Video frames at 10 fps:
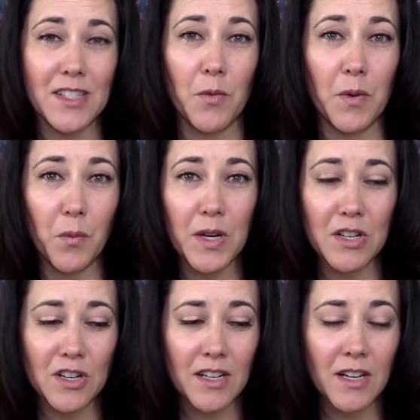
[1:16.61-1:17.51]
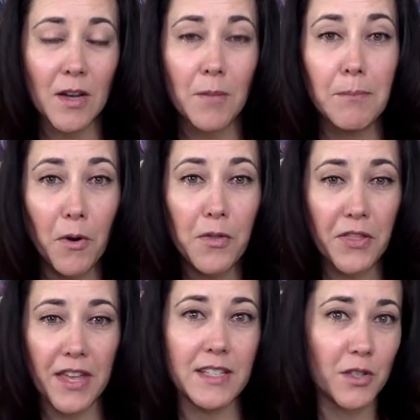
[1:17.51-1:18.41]
So when we're both
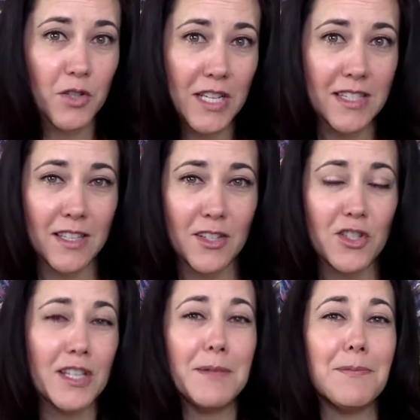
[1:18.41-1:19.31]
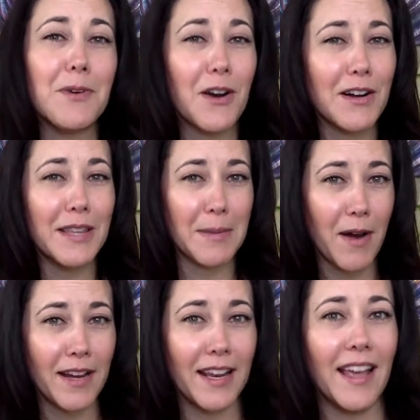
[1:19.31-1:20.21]
thin, so she's currently
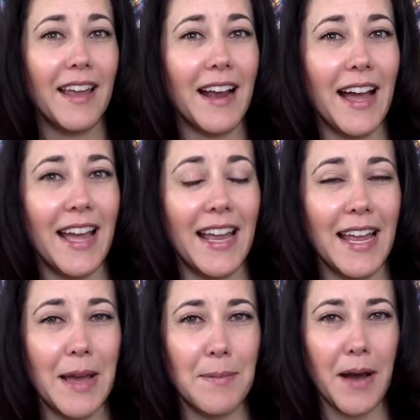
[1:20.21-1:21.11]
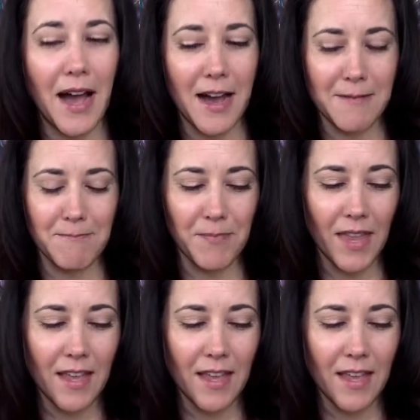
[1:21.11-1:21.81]
pregnant and I am,